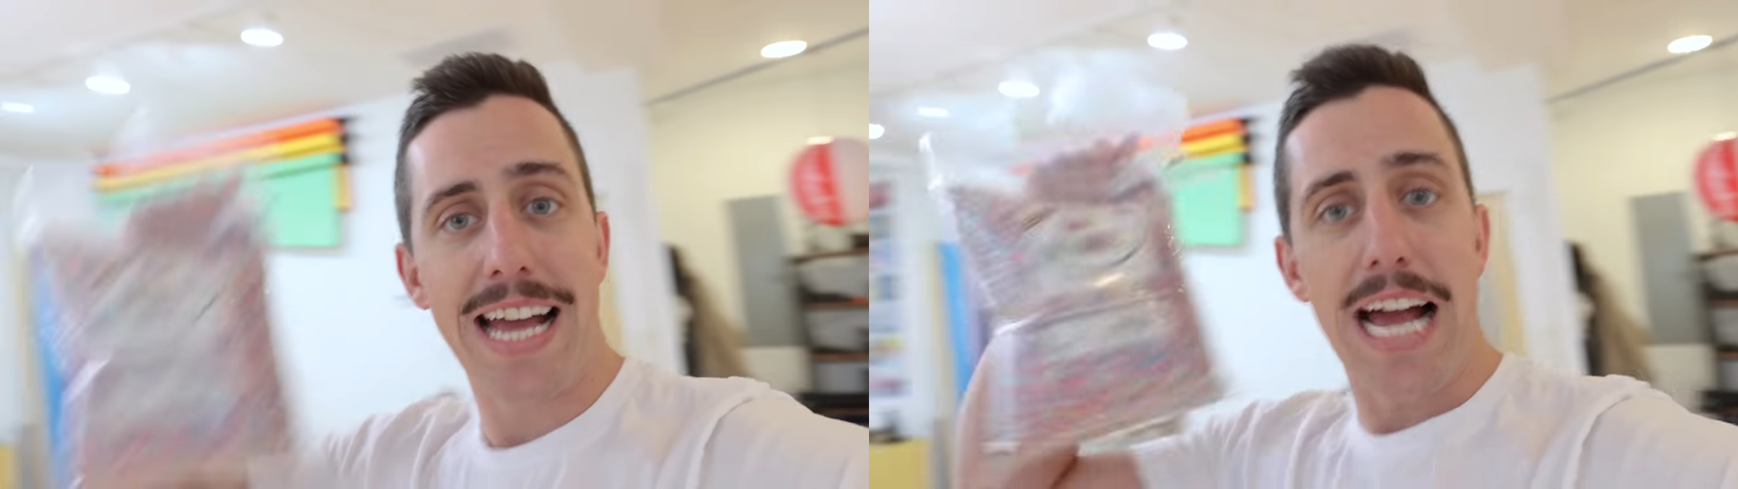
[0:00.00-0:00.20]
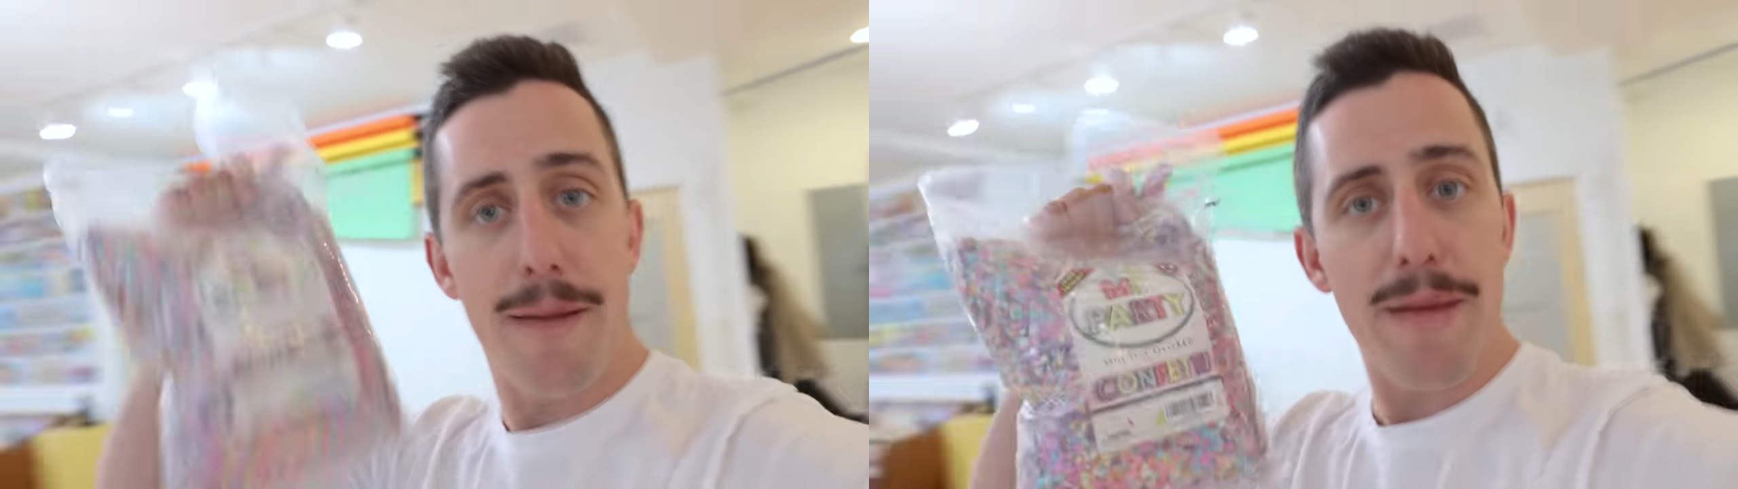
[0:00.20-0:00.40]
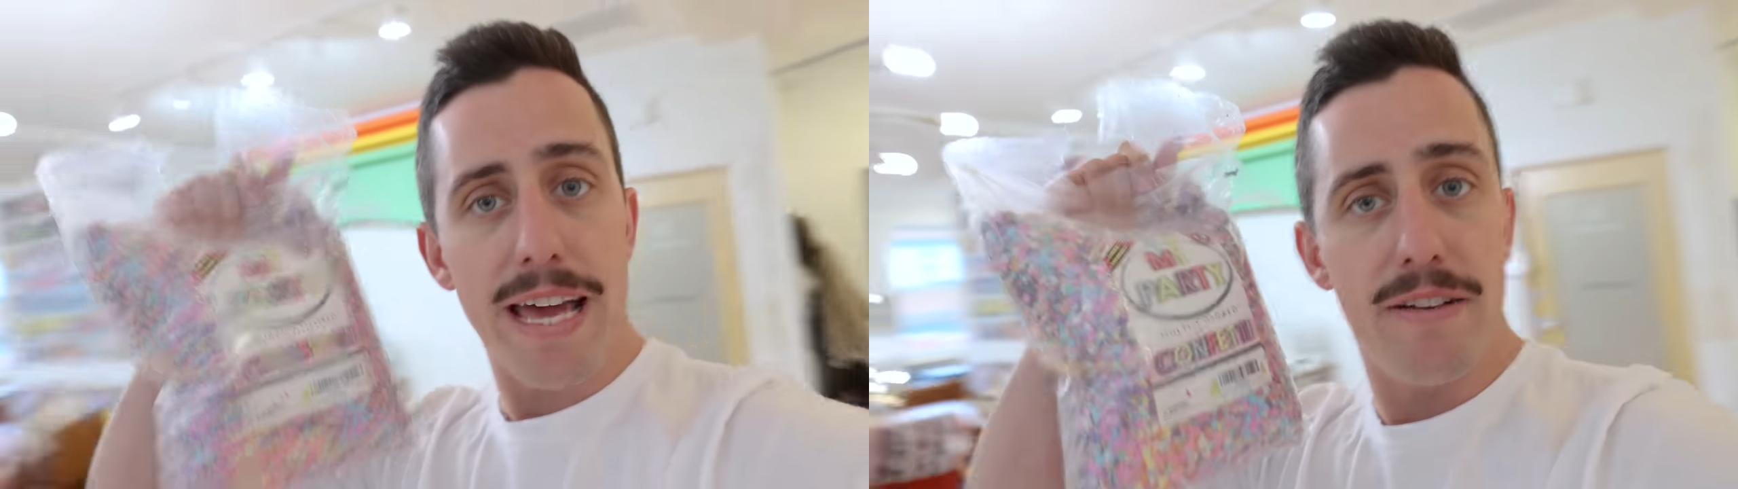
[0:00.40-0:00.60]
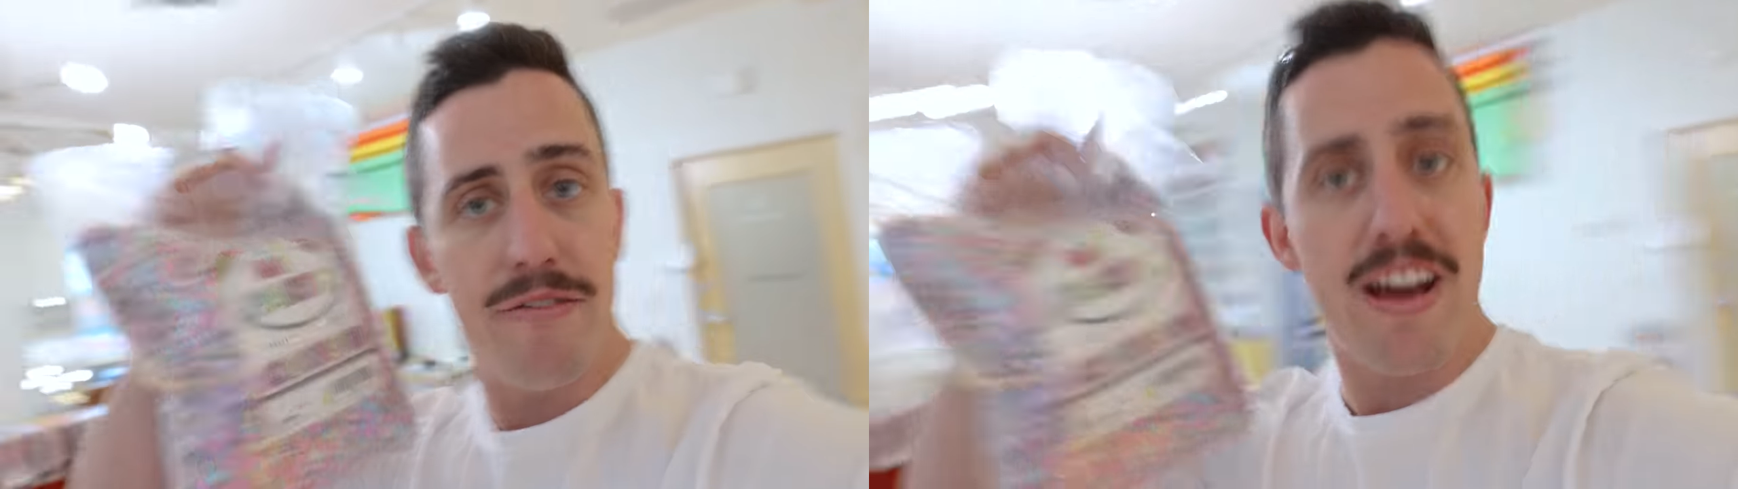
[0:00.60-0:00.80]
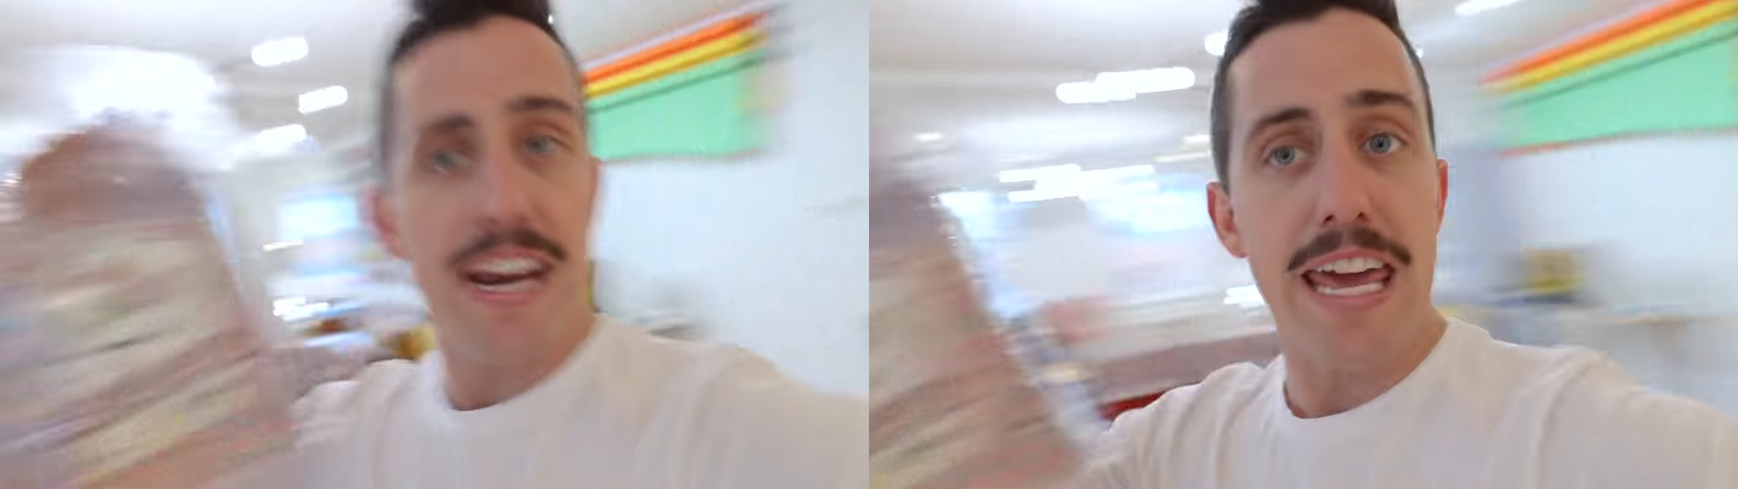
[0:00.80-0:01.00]
I got my
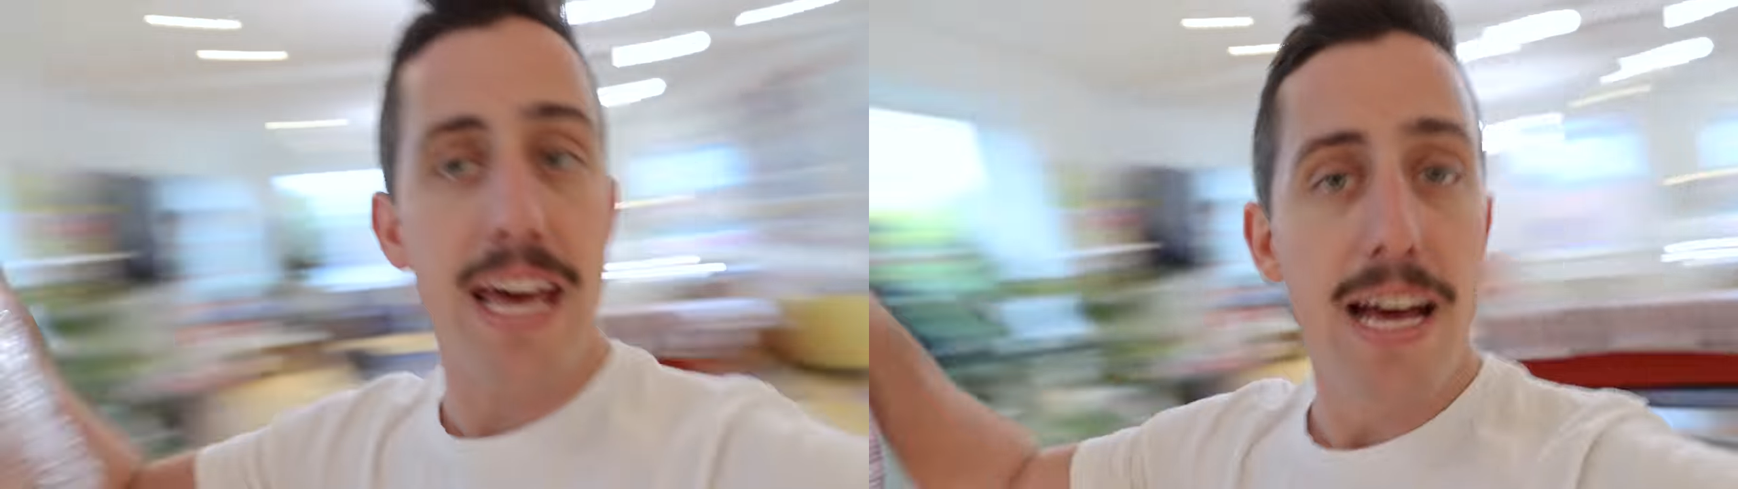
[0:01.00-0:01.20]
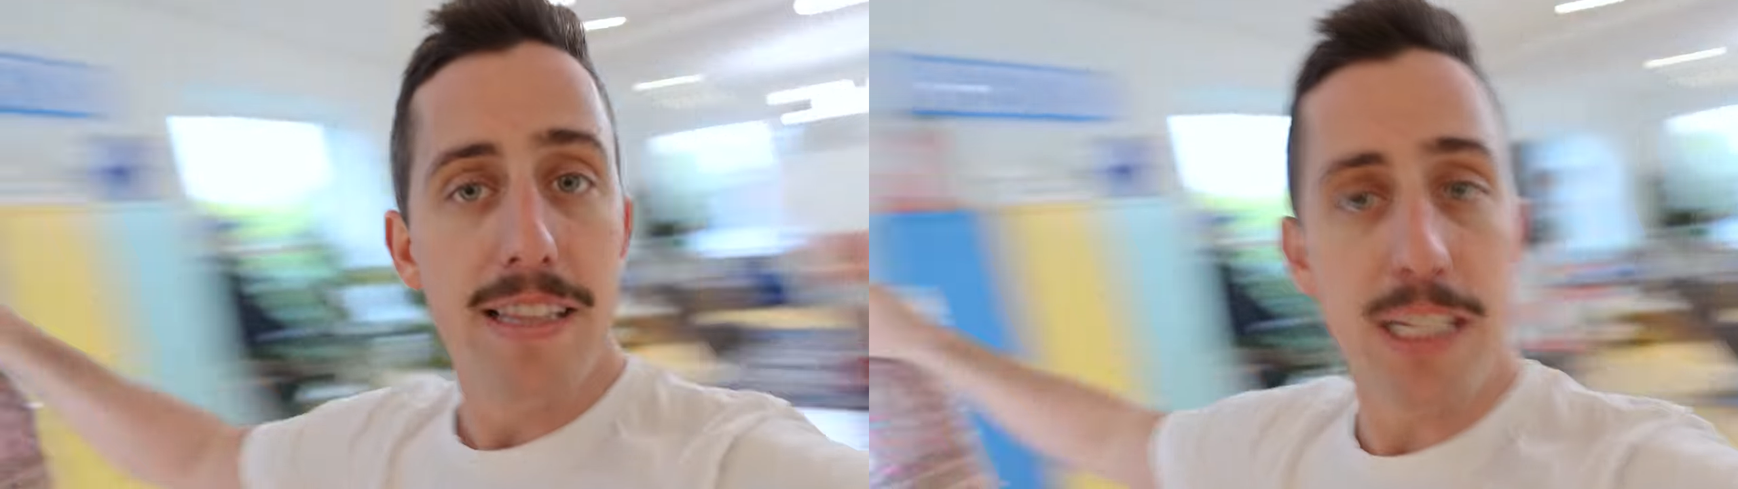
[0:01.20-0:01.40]
confetti.